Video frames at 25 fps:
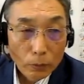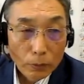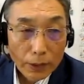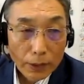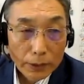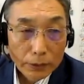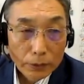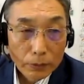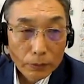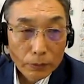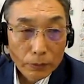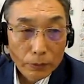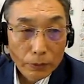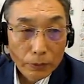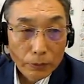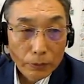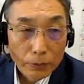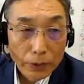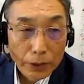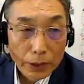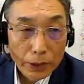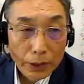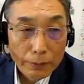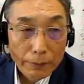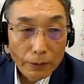also
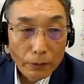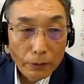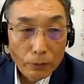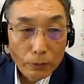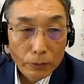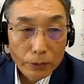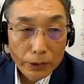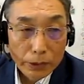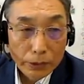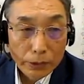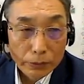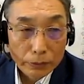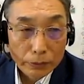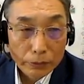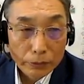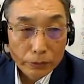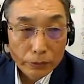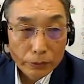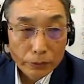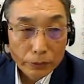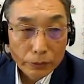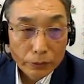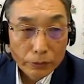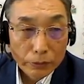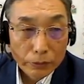mentioned in this
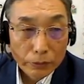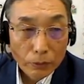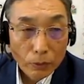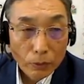meeting.